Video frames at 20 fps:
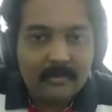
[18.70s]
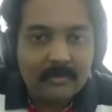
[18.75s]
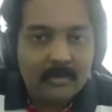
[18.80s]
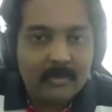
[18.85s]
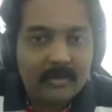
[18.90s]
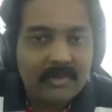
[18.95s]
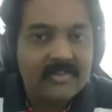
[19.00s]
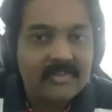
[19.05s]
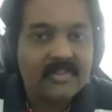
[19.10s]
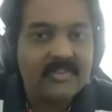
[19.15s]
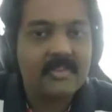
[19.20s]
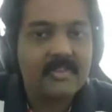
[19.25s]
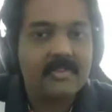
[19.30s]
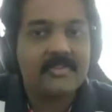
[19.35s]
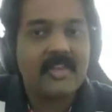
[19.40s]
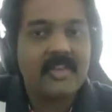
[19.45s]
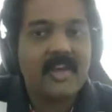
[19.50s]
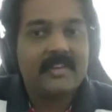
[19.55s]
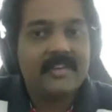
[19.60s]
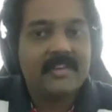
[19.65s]
so just as a
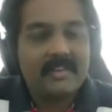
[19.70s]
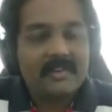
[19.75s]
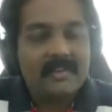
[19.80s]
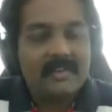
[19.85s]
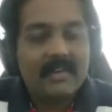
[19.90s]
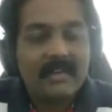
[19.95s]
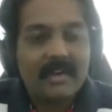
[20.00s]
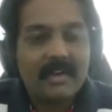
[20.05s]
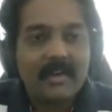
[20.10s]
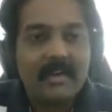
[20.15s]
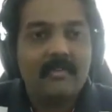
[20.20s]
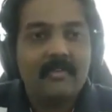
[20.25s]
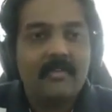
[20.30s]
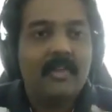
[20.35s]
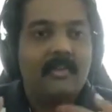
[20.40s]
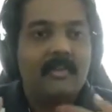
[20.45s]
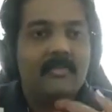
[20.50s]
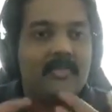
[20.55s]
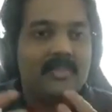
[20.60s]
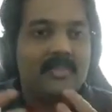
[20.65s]
starter,
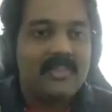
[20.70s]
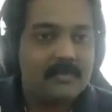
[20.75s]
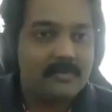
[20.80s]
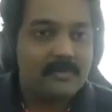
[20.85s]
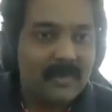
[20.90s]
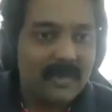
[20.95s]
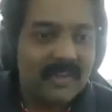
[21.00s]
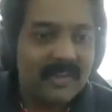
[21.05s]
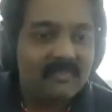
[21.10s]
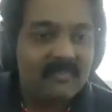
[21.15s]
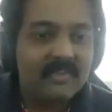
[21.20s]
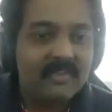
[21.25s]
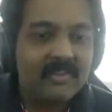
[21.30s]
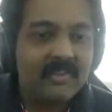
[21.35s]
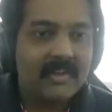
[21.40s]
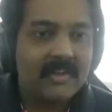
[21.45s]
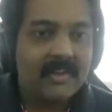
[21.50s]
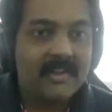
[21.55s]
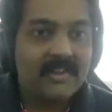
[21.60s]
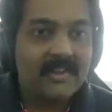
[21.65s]
we just begin
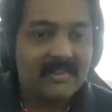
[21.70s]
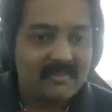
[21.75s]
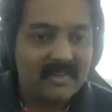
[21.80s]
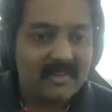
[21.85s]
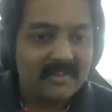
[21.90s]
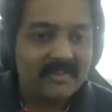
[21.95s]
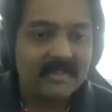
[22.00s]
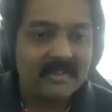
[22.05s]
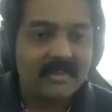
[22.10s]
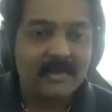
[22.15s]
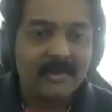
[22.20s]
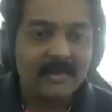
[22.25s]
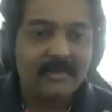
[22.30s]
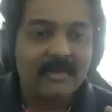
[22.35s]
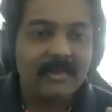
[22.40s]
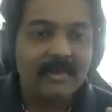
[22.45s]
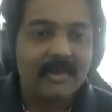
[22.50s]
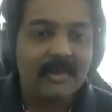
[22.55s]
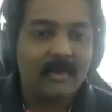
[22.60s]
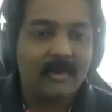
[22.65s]
with a refresher
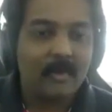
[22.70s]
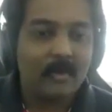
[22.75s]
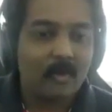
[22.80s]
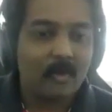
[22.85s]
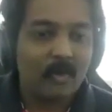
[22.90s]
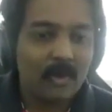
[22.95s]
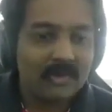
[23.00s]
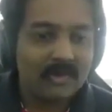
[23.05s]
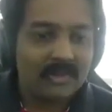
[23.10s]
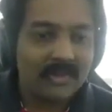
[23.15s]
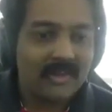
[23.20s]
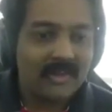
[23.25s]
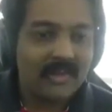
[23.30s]
on what